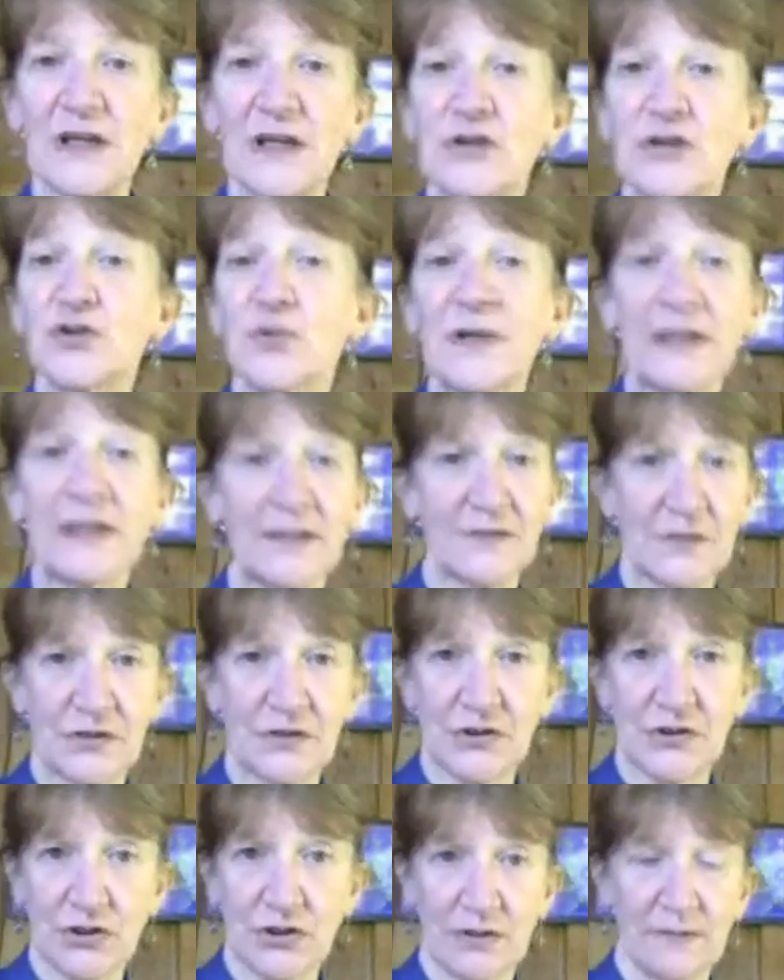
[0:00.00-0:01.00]
drink of a
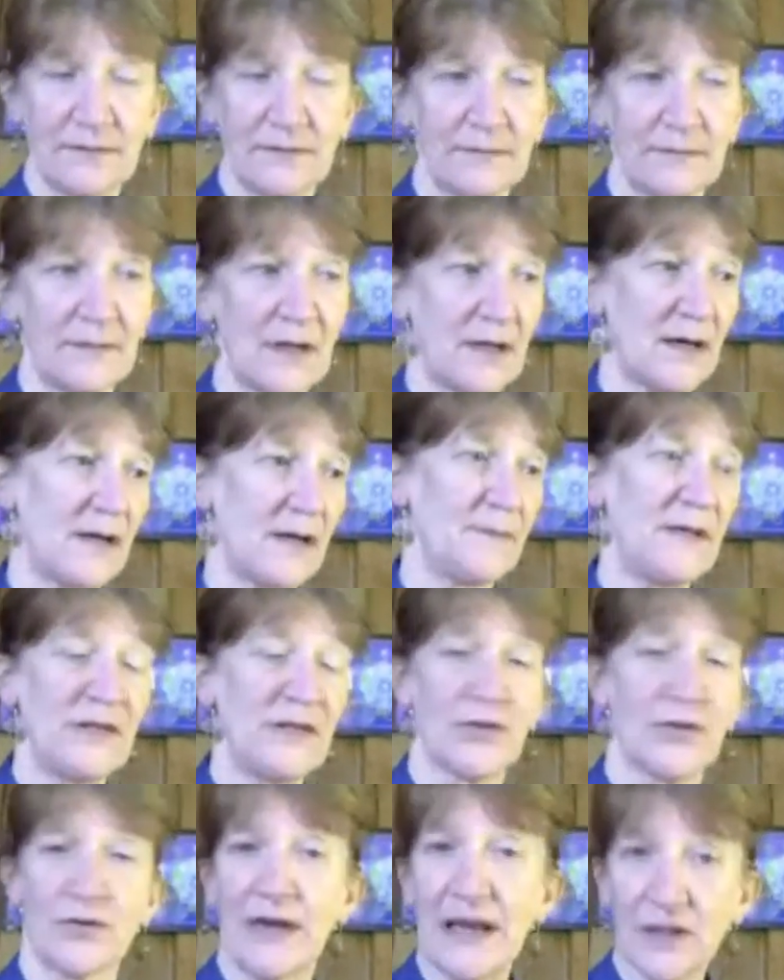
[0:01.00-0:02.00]
certain
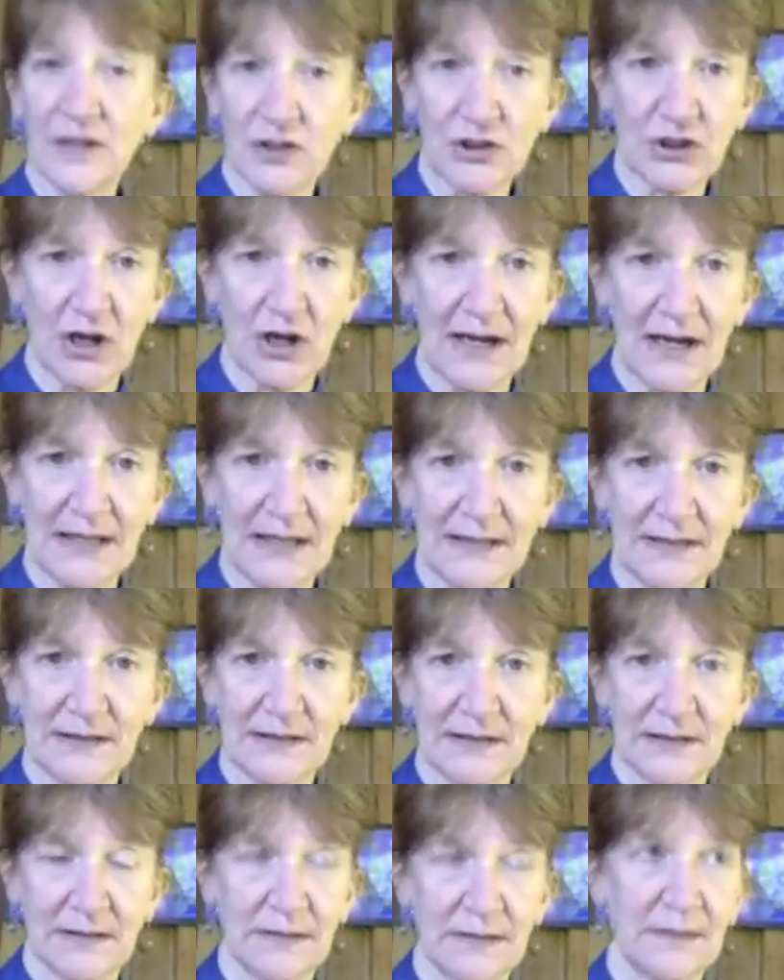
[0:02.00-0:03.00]
either
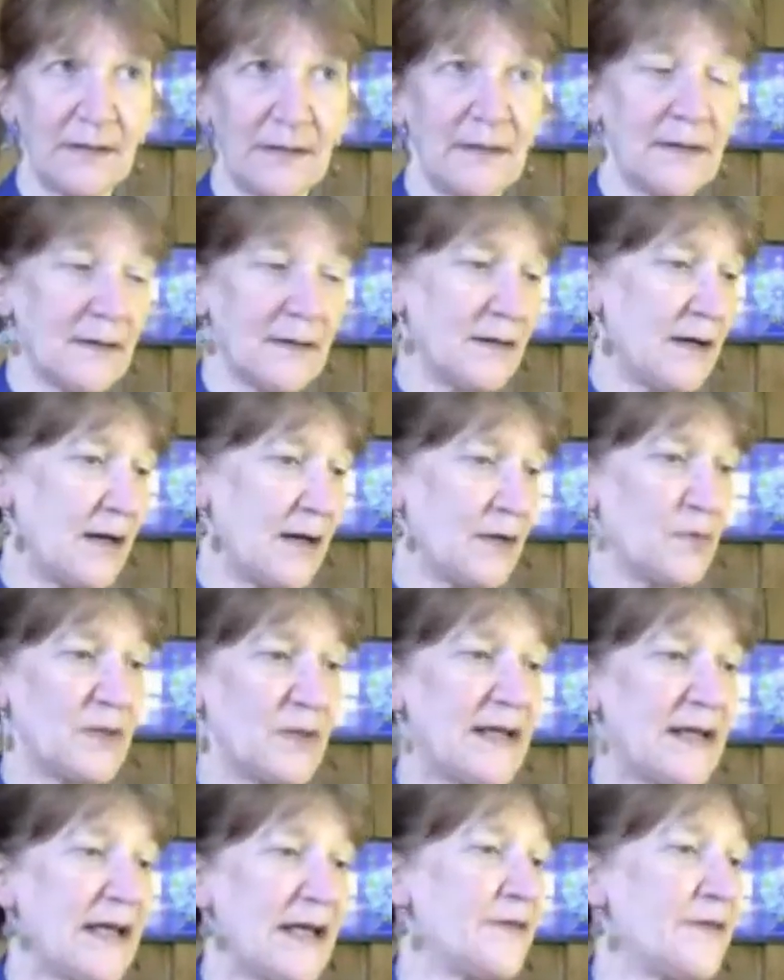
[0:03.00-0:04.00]
energized,
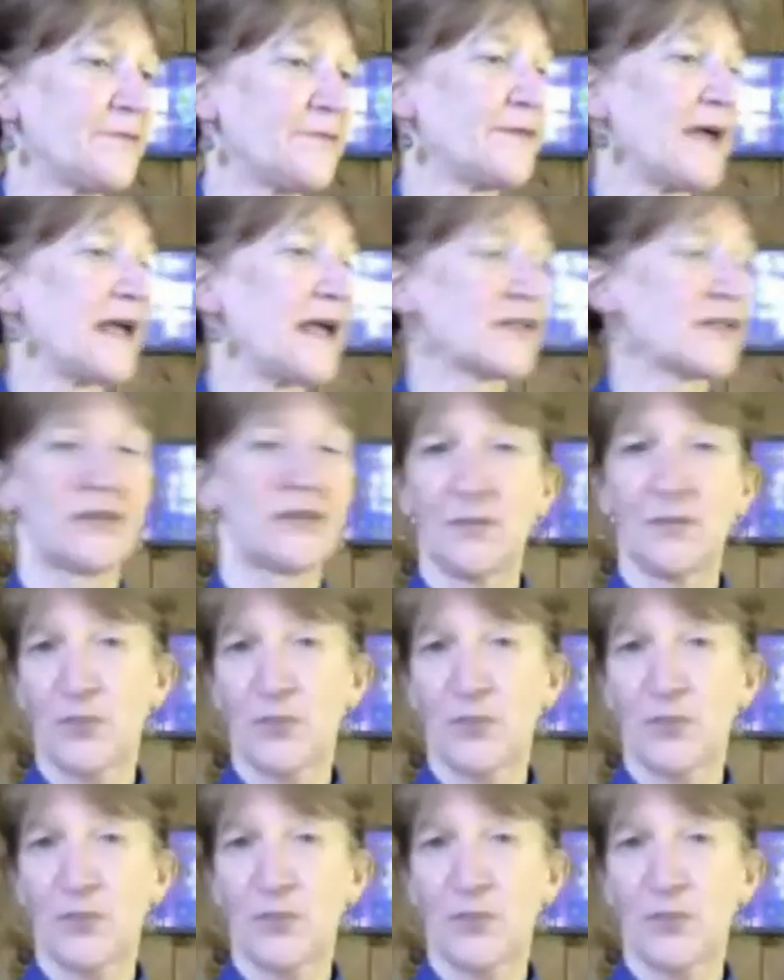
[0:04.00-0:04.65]
I have actually a